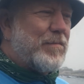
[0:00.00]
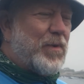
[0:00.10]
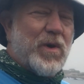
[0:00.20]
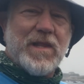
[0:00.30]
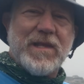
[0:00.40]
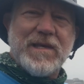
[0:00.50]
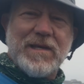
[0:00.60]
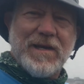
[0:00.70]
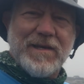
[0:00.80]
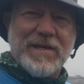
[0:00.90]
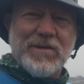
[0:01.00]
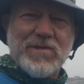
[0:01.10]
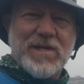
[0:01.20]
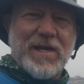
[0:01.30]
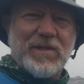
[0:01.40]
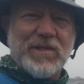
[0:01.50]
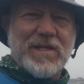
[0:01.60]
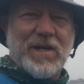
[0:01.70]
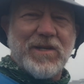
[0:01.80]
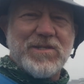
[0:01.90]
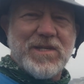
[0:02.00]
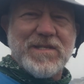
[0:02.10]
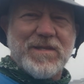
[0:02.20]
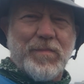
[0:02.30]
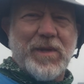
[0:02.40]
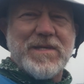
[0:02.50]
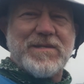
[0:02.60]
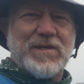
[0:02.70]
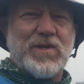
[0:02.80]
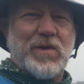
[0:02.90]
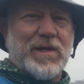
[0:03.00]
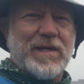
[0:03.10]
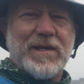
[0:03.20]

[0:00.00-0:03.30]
boy, the intertidal ecology is the place to do it.